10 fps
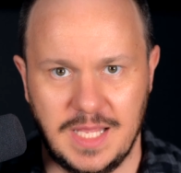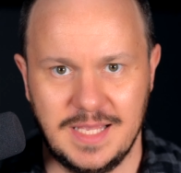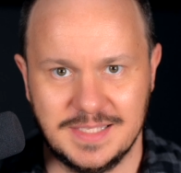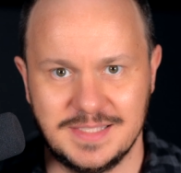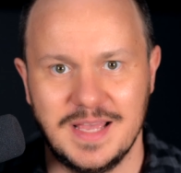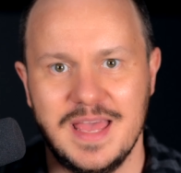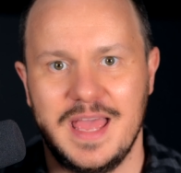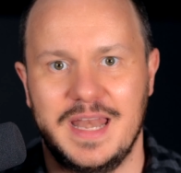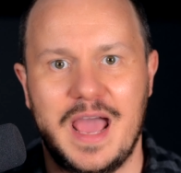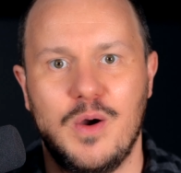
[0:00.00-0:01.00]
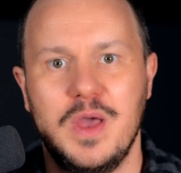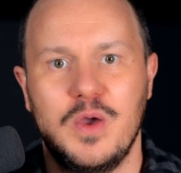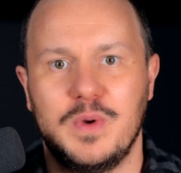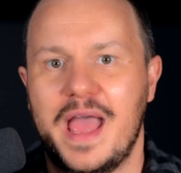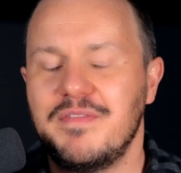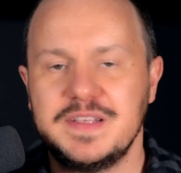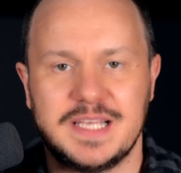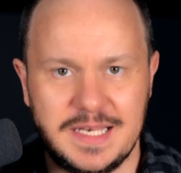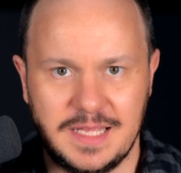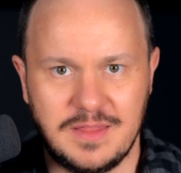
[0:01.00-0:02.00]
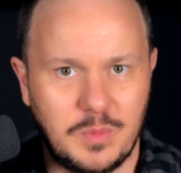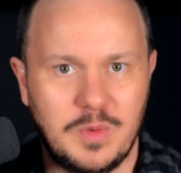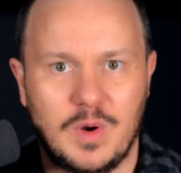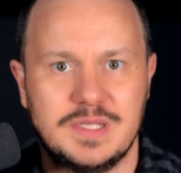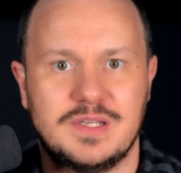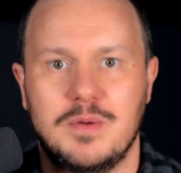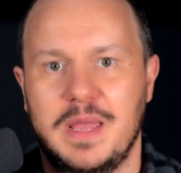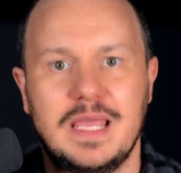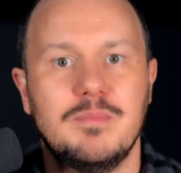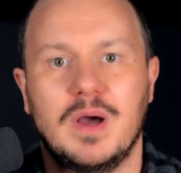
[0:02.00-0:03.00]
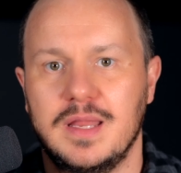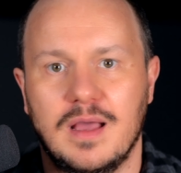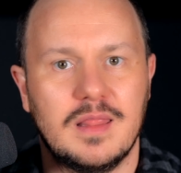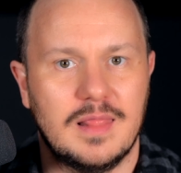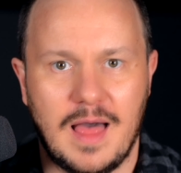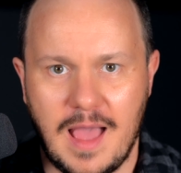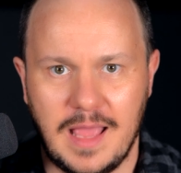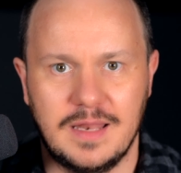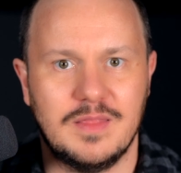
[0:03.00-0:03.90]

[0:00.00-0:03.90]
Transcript: is and how we have this idea that we want to start making money online